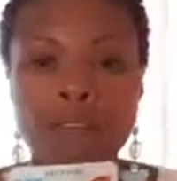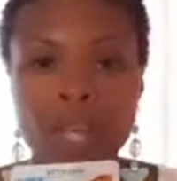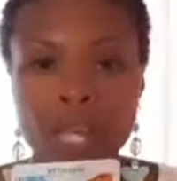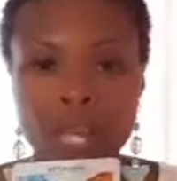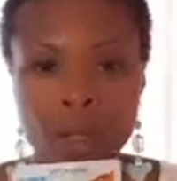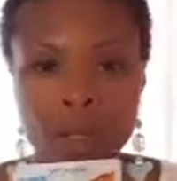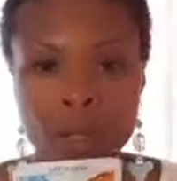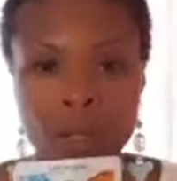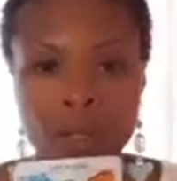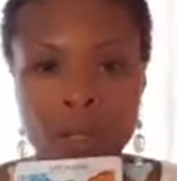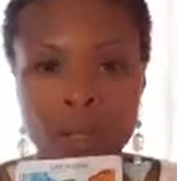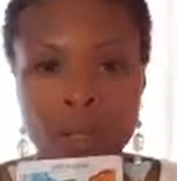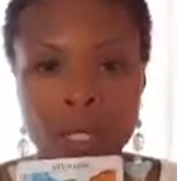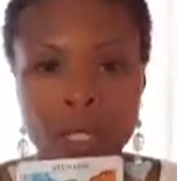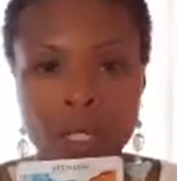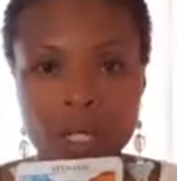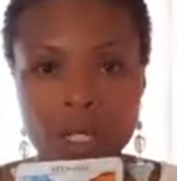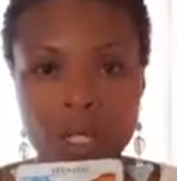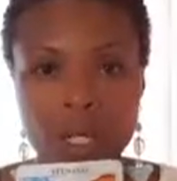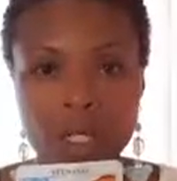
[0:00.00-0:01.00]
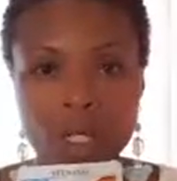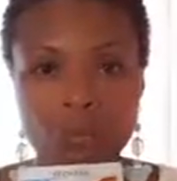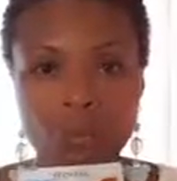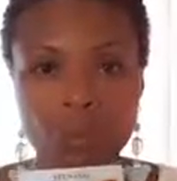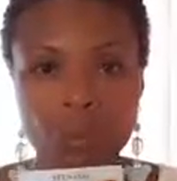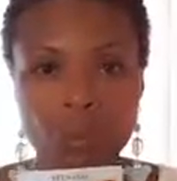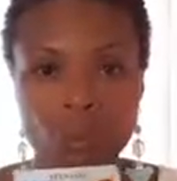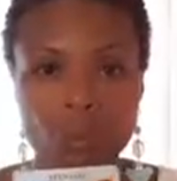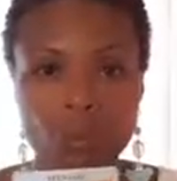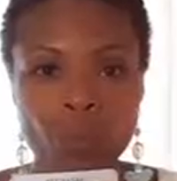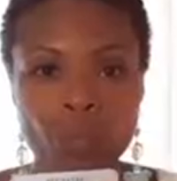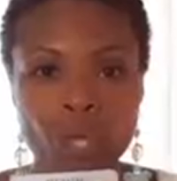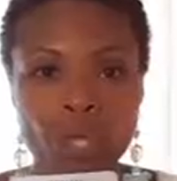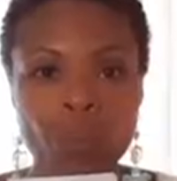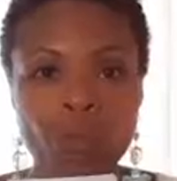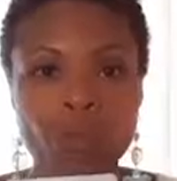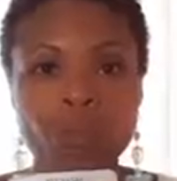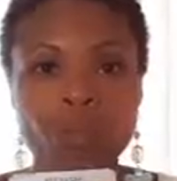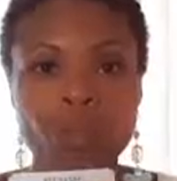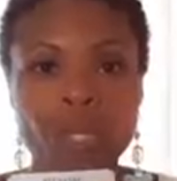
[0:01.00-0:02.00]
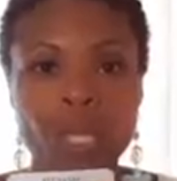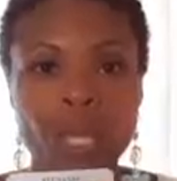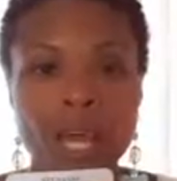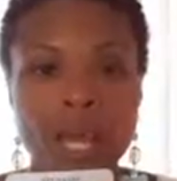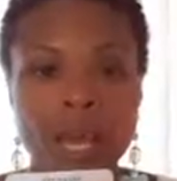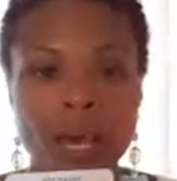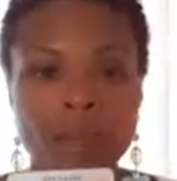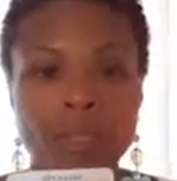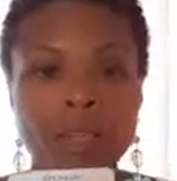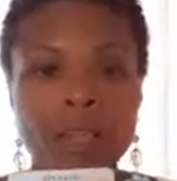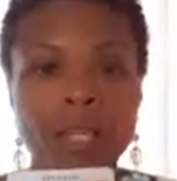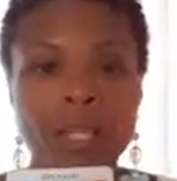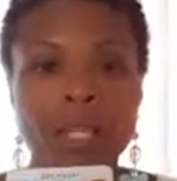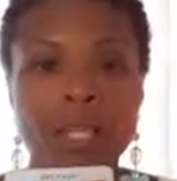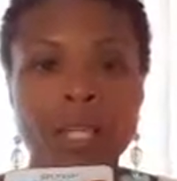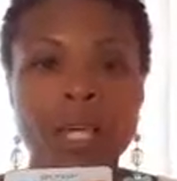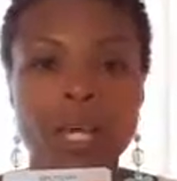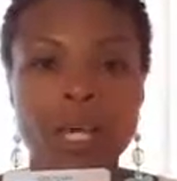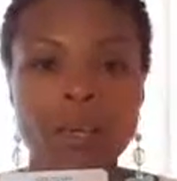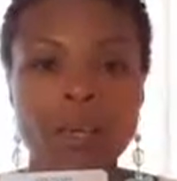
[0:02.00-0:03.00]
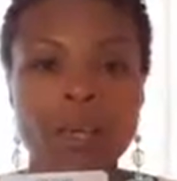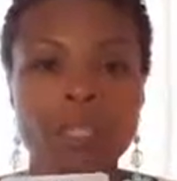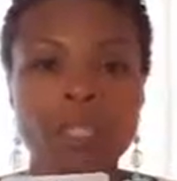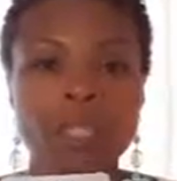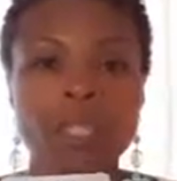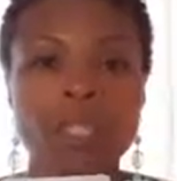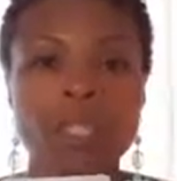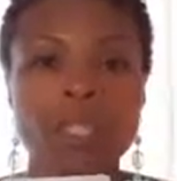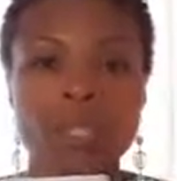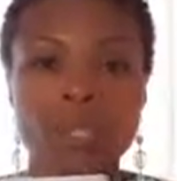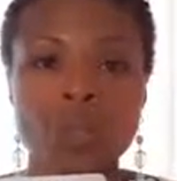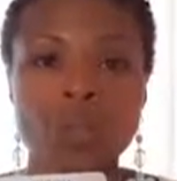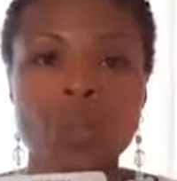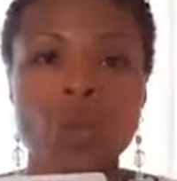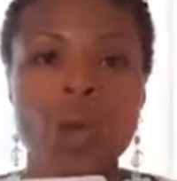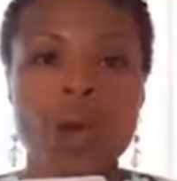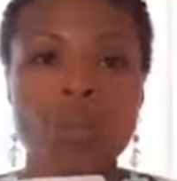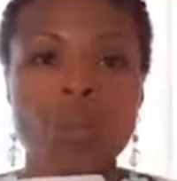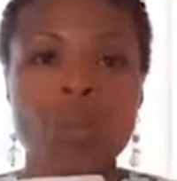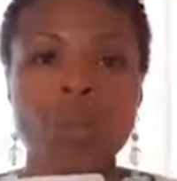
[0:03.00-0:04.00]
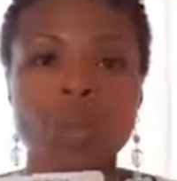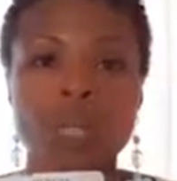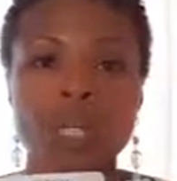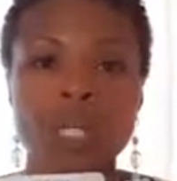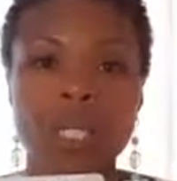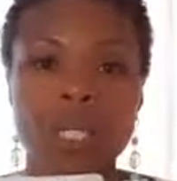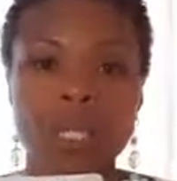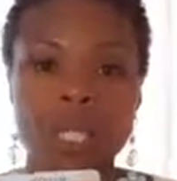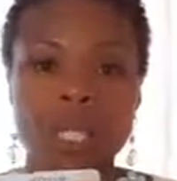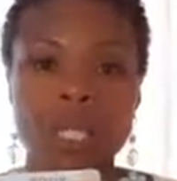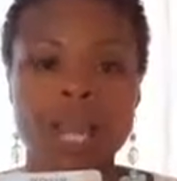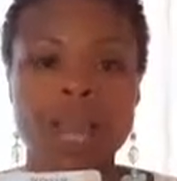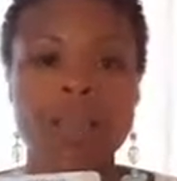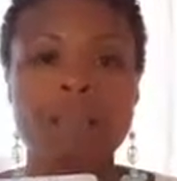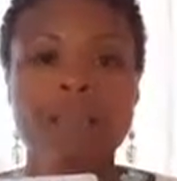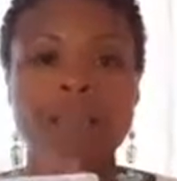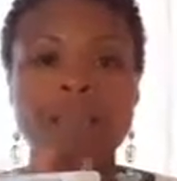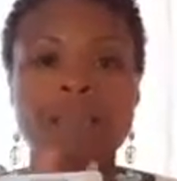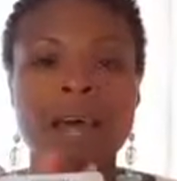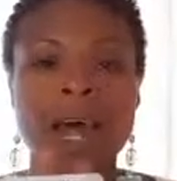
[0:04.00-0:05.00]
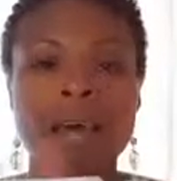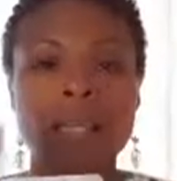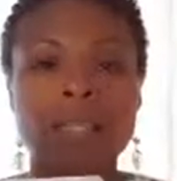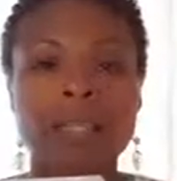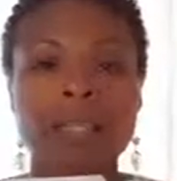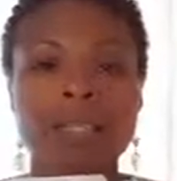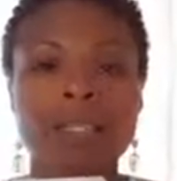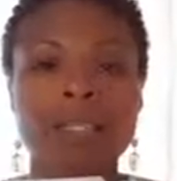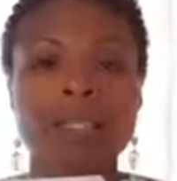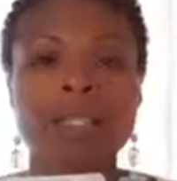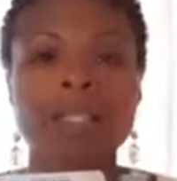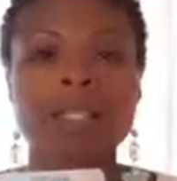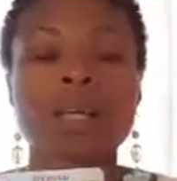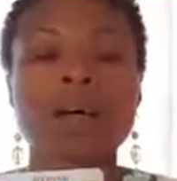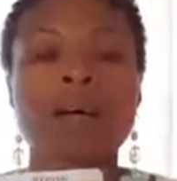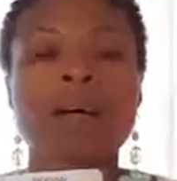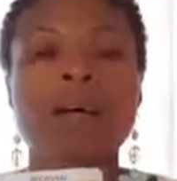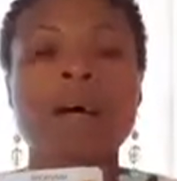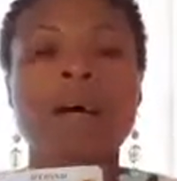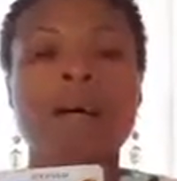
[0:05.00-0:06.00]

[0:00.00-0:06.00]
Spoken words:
feel is appropriate for the effort and the energy that you have put in. And that is